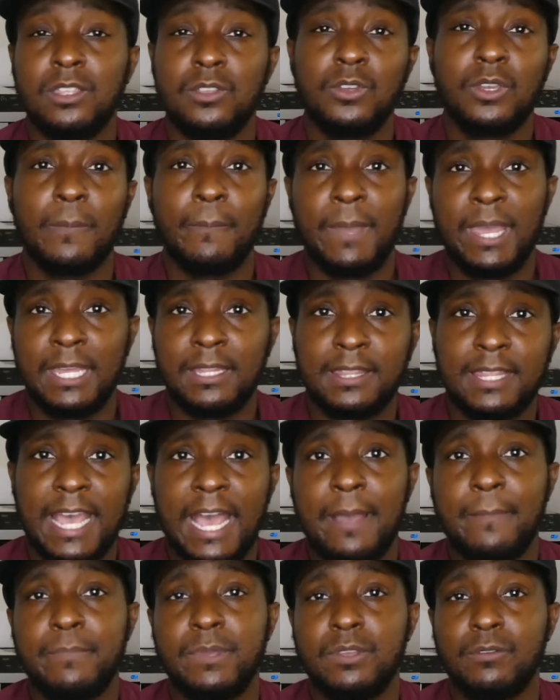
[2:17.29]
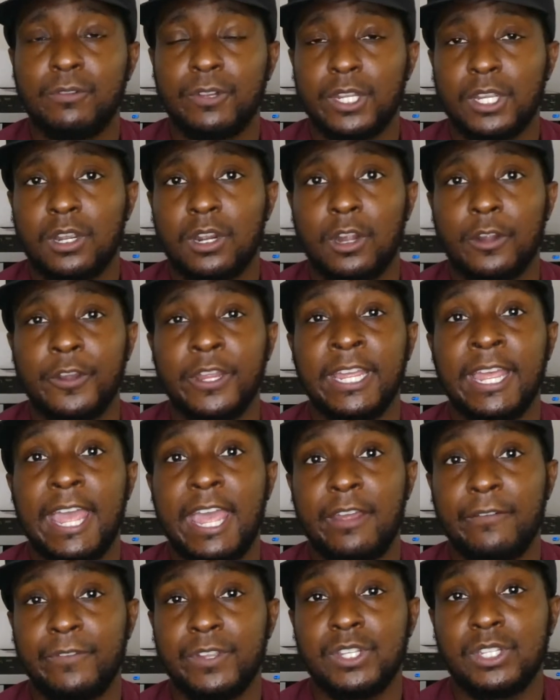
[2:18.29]
you can make that be reoccurring
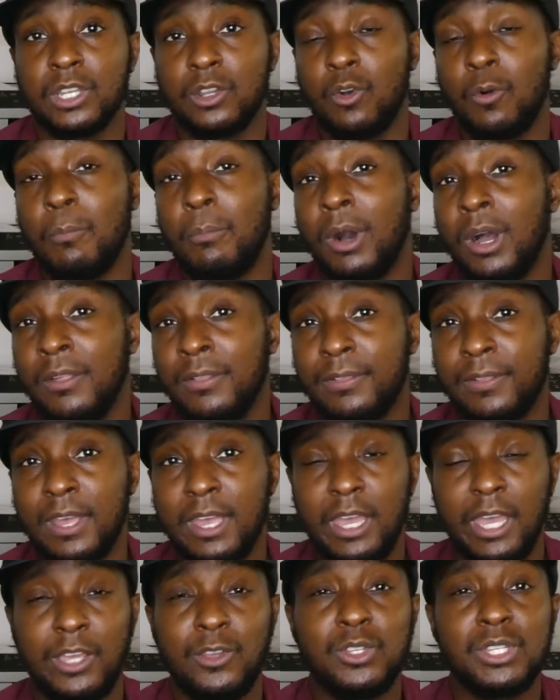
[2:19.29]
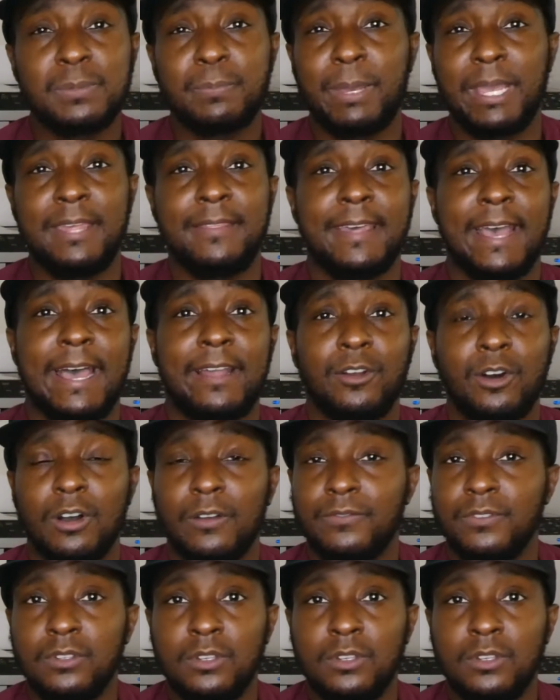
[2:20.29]
every single month, and you just pay that off.